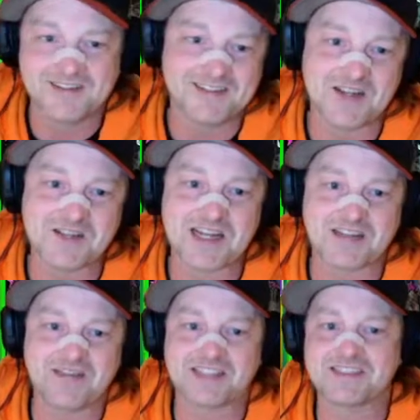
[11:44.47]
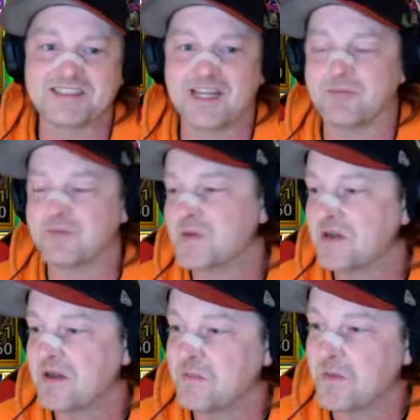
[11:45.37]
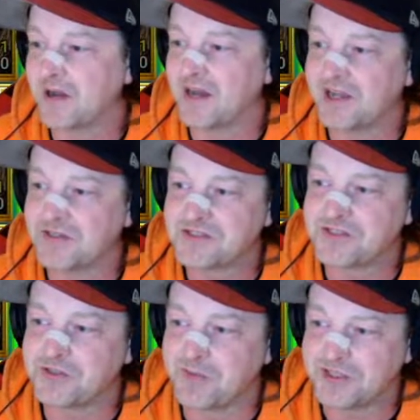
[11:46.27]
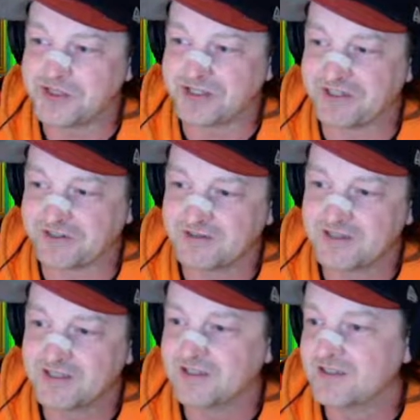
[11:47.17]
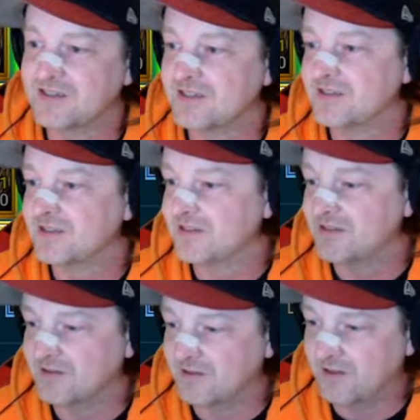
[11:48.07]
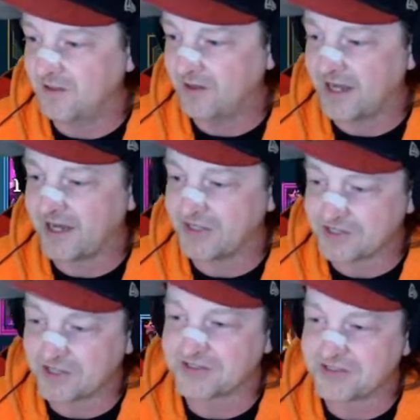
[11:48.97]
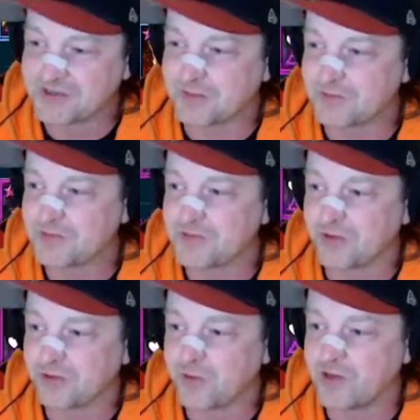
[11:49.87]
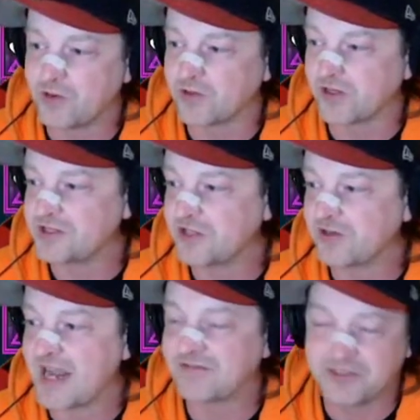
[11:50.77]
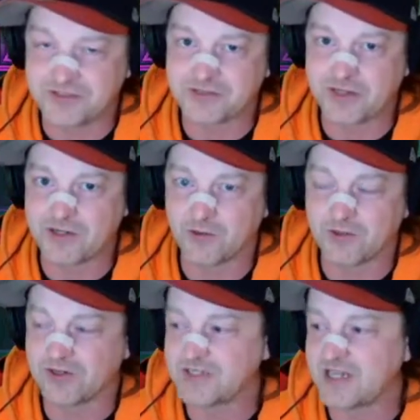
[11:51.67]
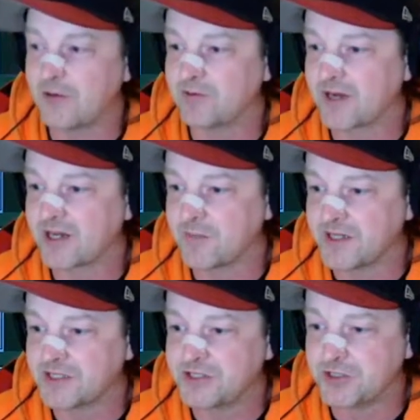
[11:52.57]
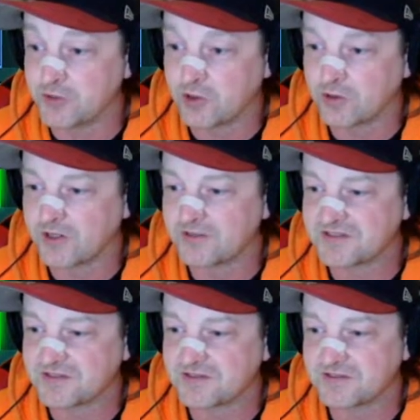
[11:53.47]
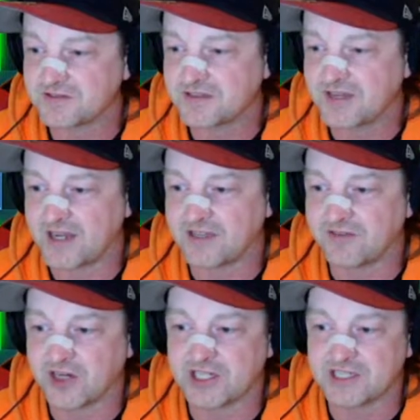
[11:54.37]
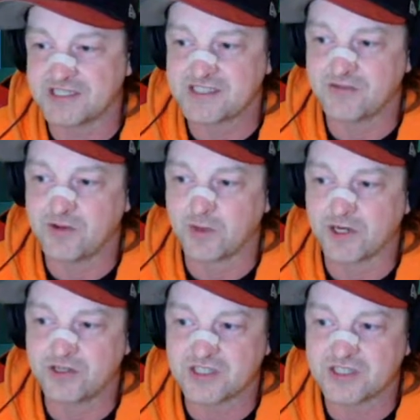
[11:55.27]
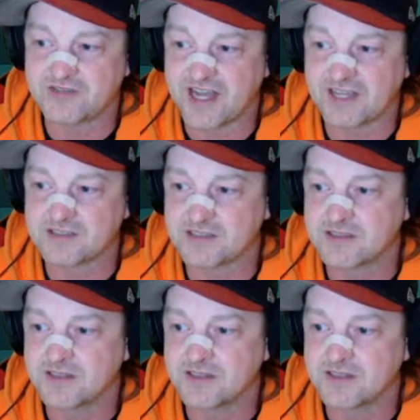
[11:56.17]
No, it's not the fastest team. But I use Tunisia here. And I also use 3 cold hearts. You don't have to use 3 cold hearts. I would recommend 2 cold hearts at the very least if you want to do this fast.